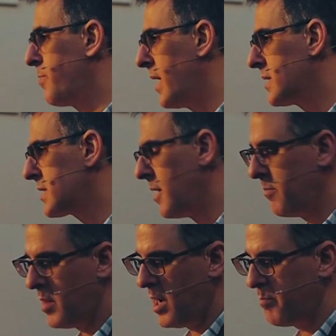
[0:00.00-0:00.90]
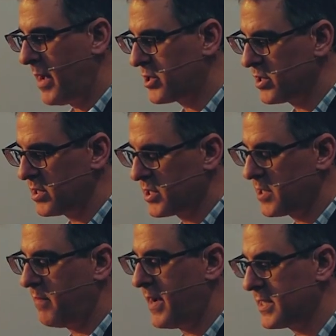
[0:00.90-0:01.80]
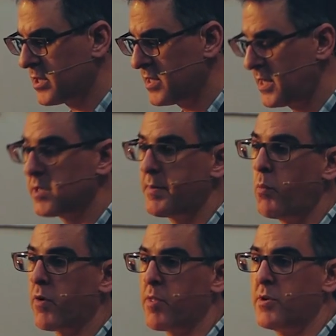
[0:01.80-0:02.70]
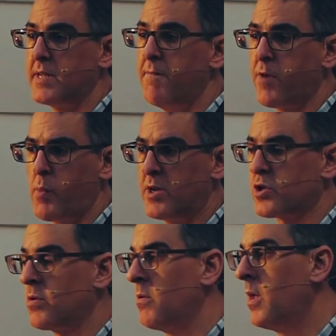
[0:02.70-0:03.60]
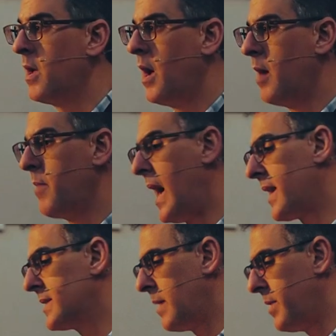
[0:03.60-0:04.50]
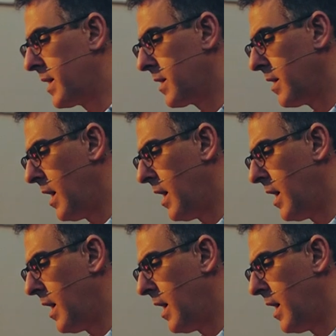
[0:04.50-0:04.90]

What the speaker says: by some measures and surveys considered to be one of the most influential academic,